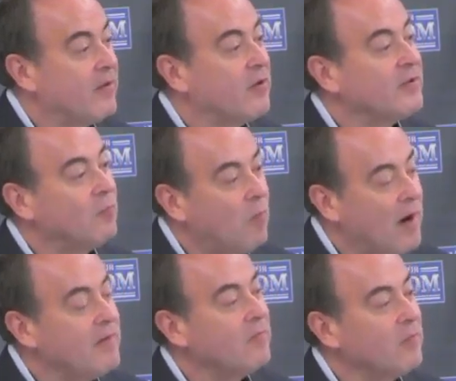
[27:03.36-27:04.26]
And there is
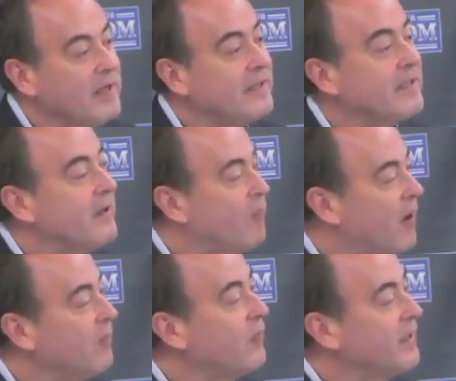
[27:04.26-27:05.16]
one reason and
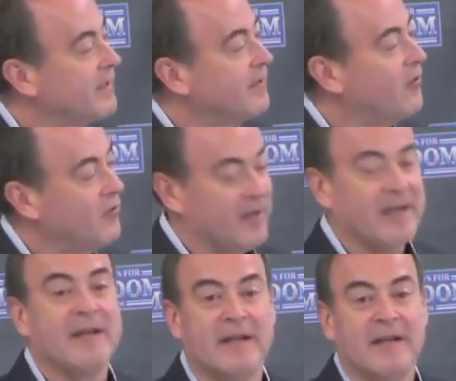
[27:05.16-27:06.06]
one reason
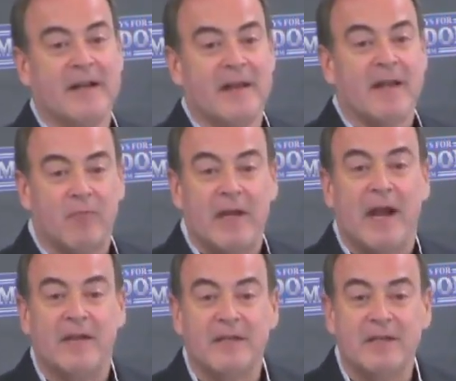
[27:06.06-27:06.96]
only that we
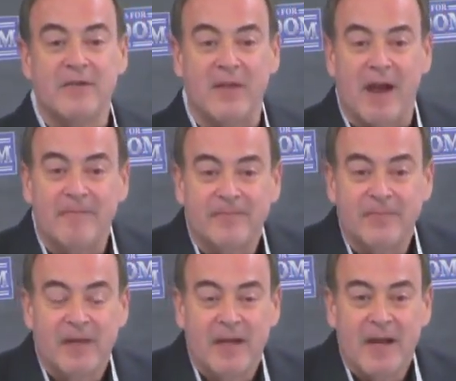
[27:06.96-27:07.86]
had to do that.
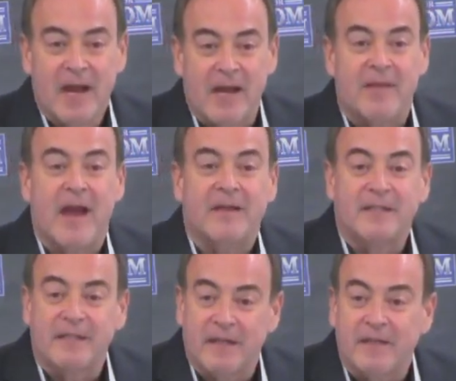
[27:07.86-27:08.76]
And that
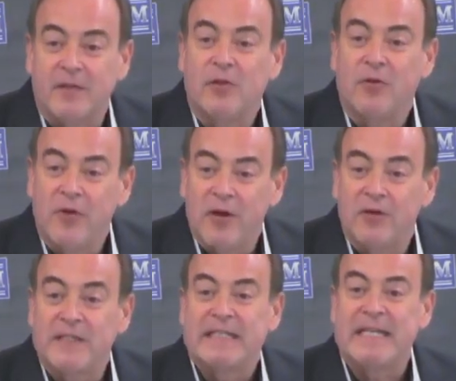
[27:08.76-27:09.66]
is that the
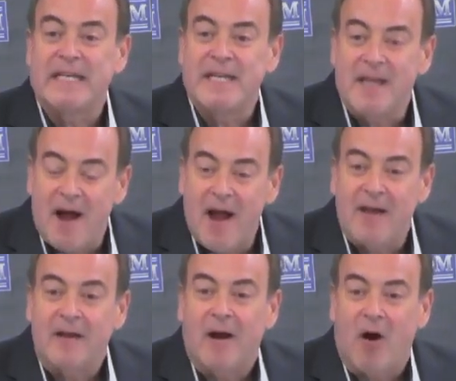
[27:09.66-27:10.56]
lawyers did
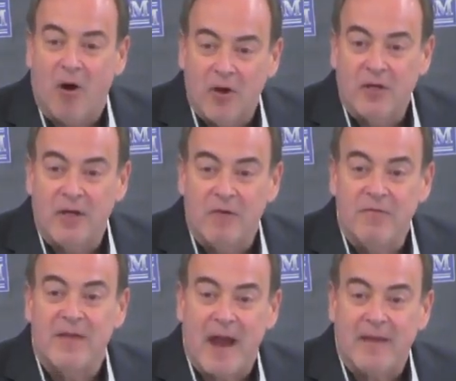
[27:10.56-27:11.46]
not
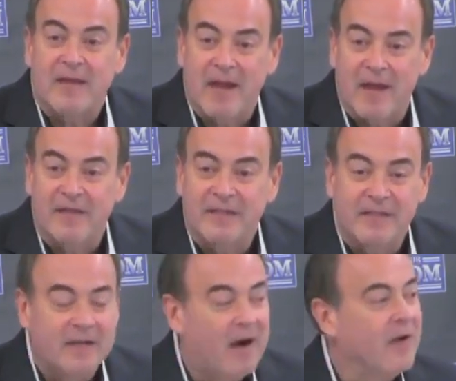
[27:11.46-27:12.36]
argue that
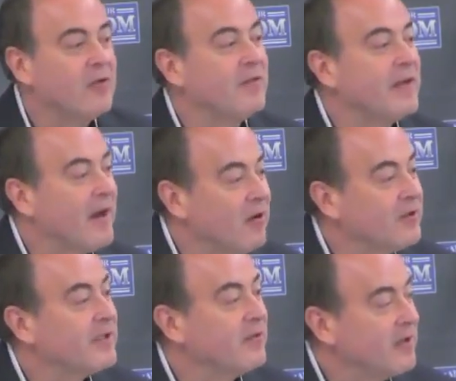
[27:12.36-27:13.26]
case under the
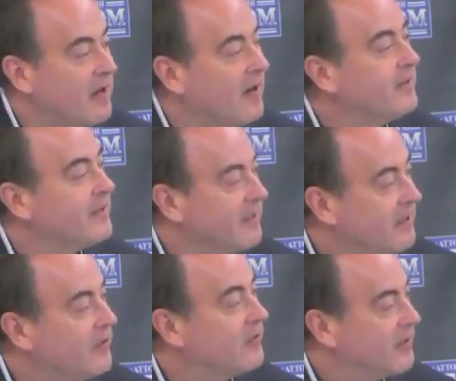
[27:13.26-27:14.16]
Arizona
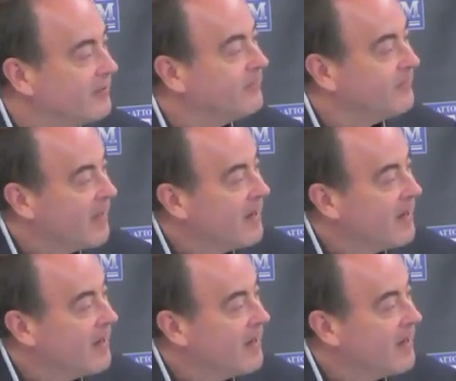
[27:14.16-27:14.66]
Constitution.